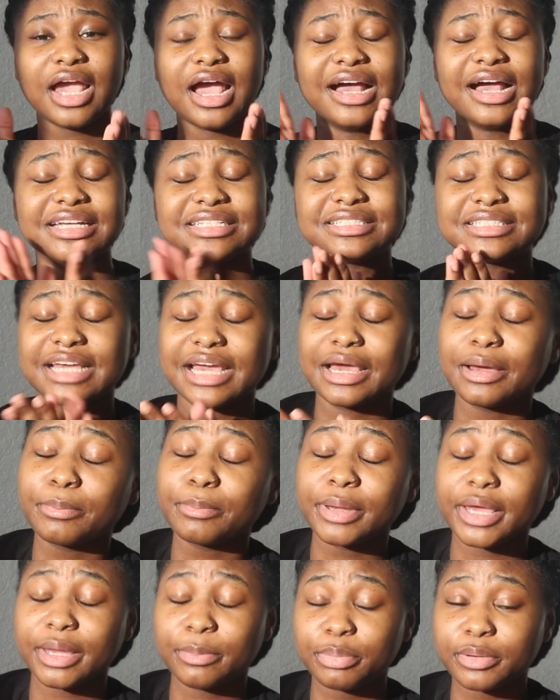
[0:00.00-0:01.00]
I
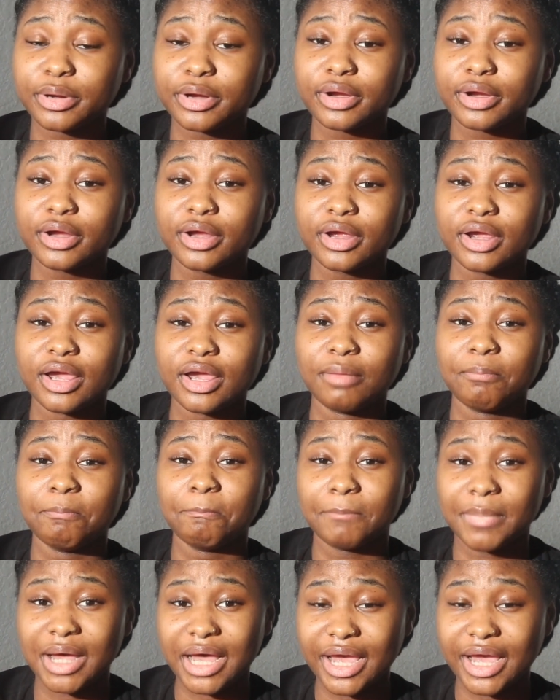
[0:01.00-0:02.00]
sandpaper
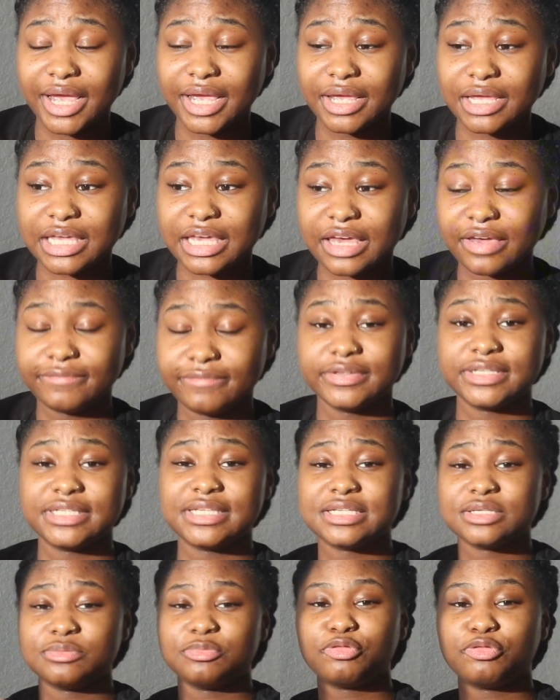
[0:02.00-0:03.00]
my
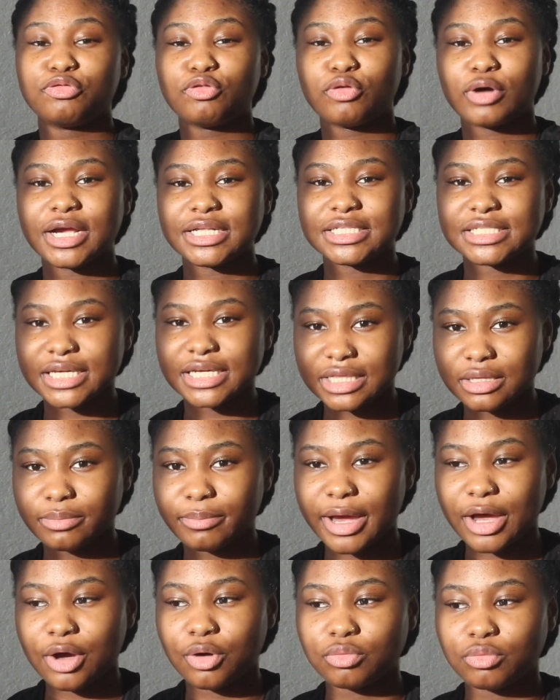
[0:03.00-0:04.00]
canvases before I take
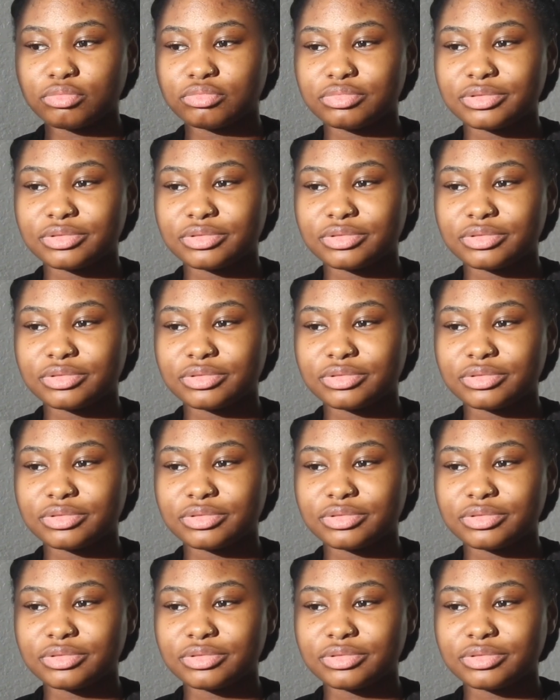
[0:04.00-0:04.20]
them out.